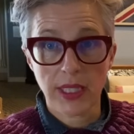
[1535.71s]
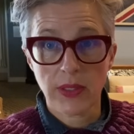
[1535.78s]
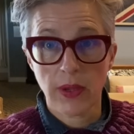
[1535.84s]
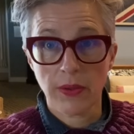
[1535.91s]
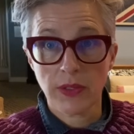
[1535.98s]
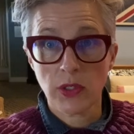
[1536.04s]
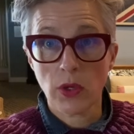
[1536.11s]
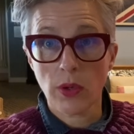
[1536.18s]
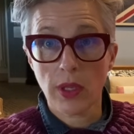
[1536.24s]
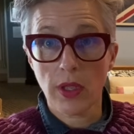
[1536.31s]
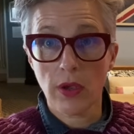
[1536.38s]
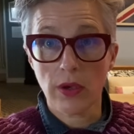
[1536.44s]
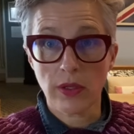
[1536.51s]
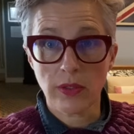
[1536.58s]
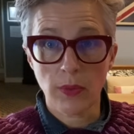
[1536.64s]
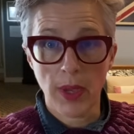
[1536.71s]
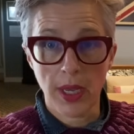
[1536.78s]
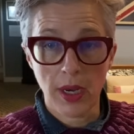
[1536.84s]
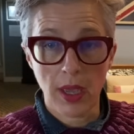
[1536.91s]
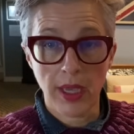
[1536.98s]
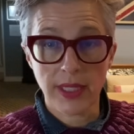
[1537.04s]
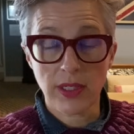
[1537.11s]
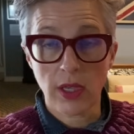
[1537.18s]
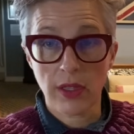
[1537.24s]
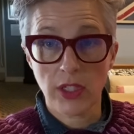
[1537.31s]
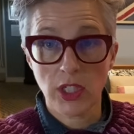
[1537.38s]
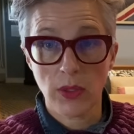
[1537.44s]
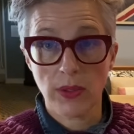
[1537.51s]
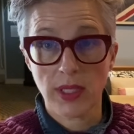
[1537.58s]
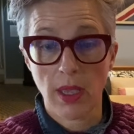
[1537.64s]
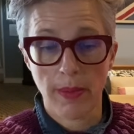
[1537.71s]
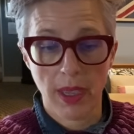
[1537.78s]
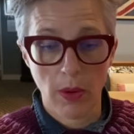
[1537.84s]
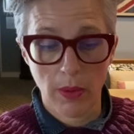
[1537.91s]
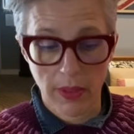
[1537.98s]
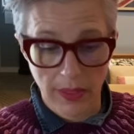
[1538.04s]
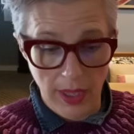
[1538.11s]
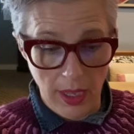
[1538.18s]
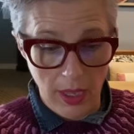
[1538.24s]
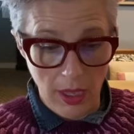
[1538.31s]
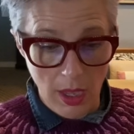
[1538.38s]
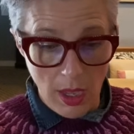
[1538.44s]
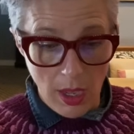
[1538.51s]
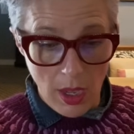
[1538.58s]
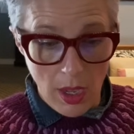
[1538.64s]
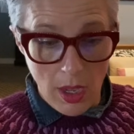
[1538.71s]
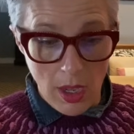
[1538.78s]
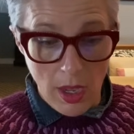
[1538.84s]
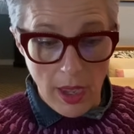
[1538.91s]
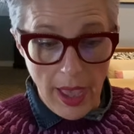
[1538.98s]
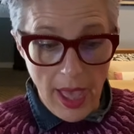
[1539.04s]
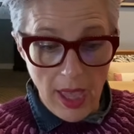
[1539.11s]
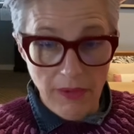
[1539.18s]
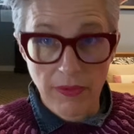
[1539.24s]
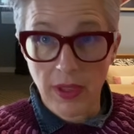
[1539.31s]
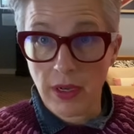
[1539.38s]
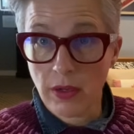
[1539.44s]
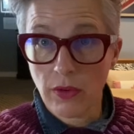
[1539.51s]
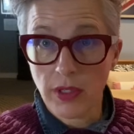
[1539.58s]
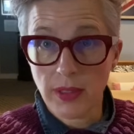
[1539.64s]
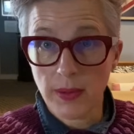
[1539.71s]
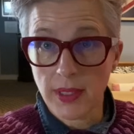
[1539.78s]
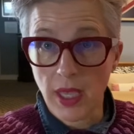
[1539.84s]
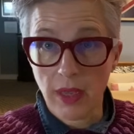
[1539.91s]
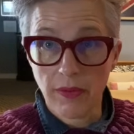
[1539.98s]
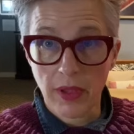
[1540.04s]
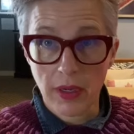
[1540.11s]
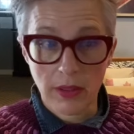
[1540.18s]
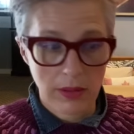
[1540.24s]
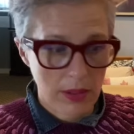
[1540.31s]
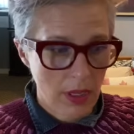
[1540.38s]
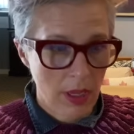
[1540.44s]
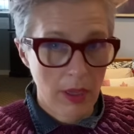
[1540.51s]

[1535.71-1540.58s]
So I was totally hooked when I saw that she was coming out with a Christmas Advent